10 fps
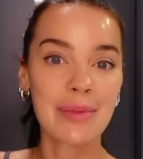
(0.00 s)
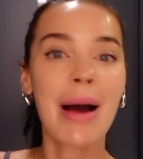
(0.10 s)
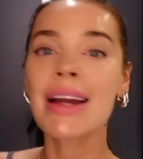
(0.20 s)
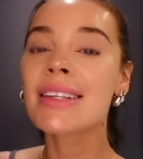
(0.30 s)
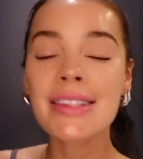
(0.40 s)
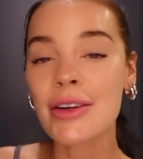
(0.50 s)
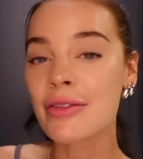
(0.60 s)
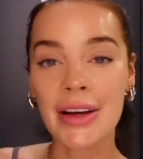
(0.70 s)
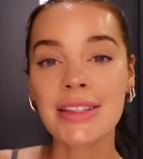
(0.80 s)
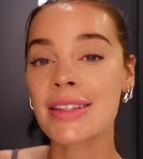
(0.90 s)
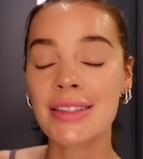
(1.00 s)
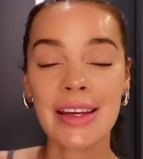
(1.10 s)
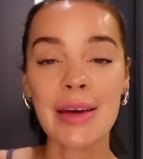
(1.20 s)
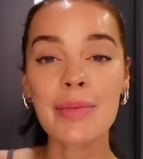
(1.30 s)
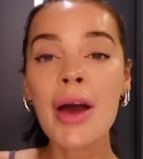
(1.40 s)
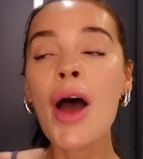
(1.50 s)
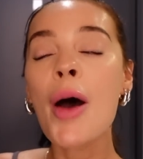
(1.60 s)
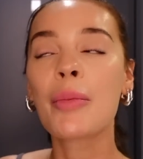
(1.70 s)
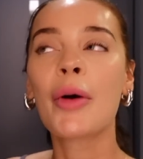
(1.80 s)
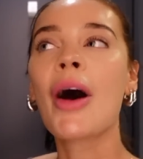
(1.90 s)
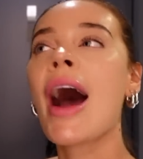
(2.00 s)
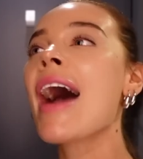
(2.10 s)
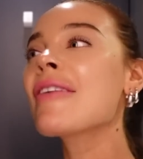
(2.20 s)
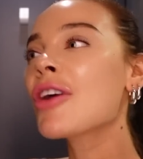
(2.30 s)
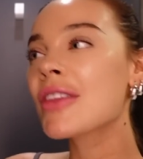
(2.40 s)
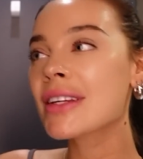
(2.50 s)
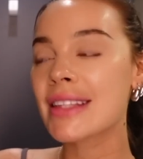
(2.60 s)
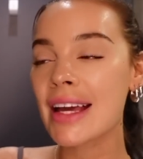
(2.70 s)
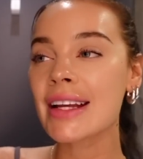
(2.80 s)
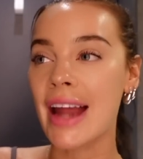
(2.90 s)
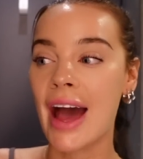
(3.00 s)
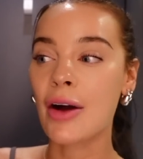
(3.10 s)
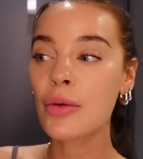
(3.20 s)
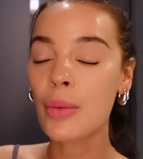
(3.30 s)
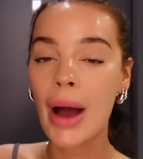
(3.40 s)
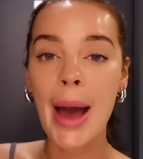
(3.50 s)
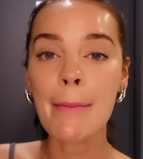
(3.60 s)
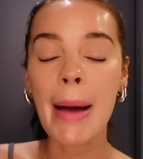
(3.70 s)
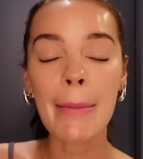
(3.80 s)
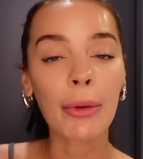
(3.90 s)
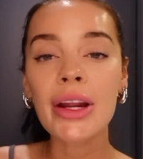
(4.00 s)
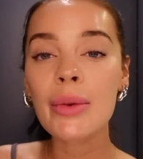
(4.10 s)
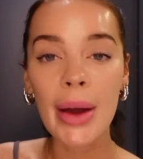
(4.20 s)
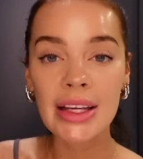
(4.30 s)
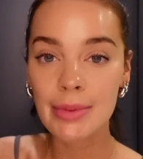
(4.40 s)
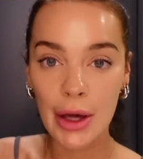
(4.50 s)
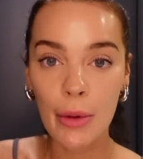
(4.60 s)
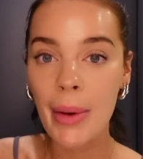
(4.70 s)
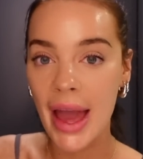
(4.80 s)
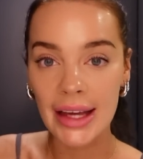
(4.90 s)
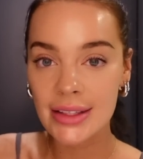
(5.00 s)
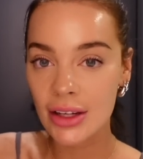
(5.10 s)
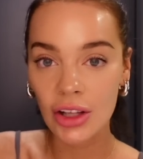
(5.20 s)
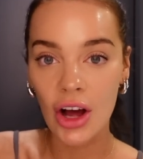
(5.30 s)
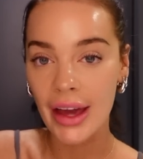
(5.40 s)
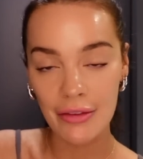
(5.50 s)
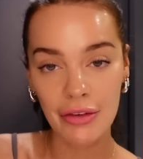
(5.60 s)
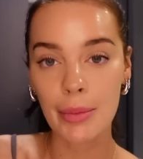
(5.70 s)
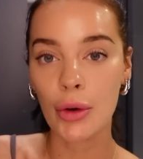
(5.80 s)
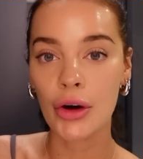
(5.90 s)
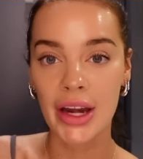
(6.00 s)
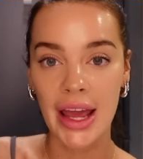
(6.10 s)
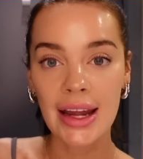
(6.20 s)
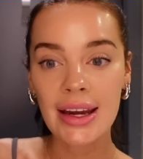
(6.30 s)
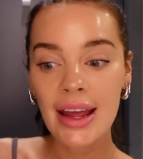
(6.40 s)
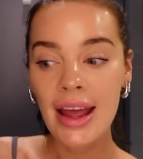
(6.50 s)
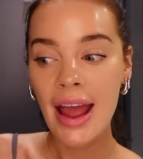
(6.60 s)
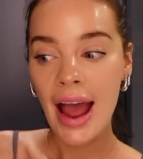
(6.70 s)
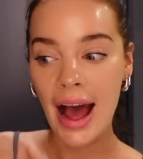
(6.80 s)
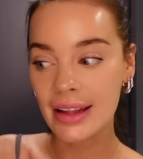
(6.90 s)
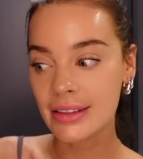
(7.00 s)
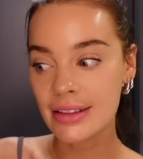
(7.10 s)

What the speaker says: Manny's still fast asleep, but I've got this thing now where my body wakes me up at 8 o'clock every morning, and